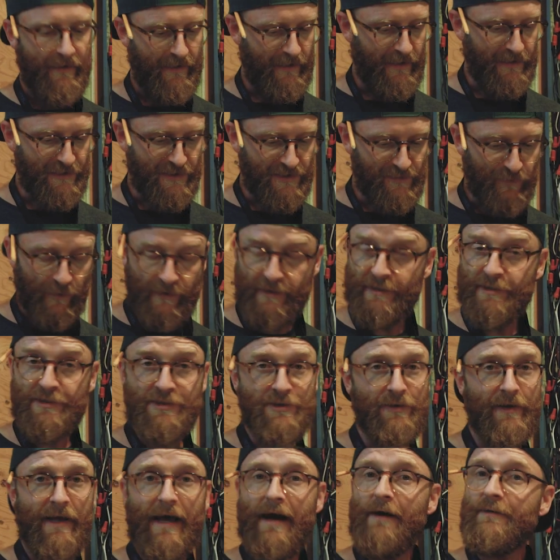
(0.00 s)
I uh, just wanted to
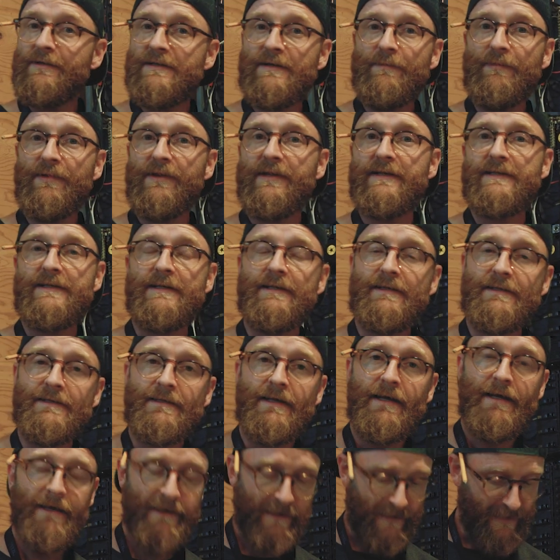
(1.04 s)
show you how simple this
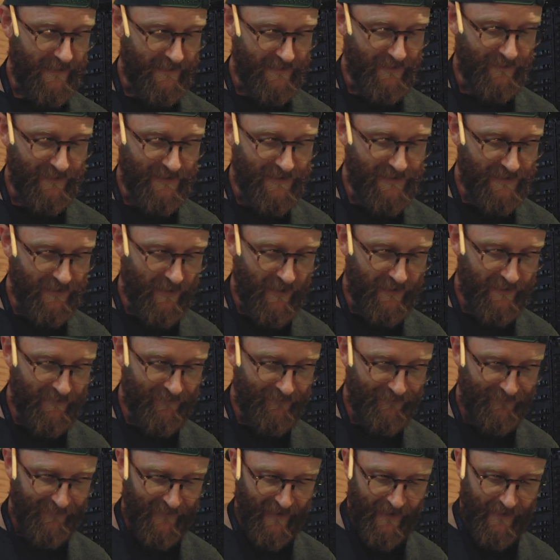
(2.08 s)
is uh, to install
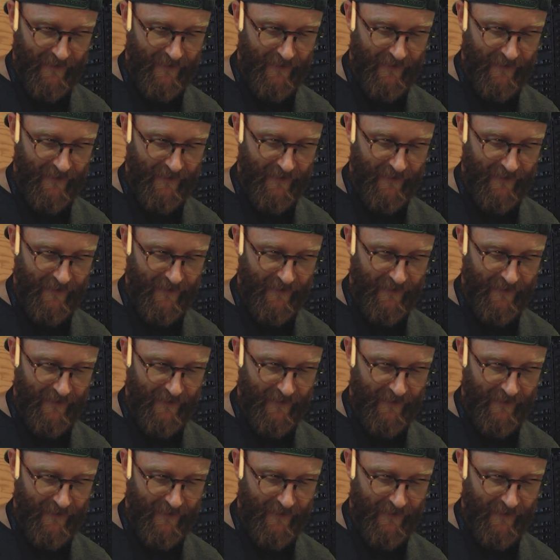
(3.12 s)
them.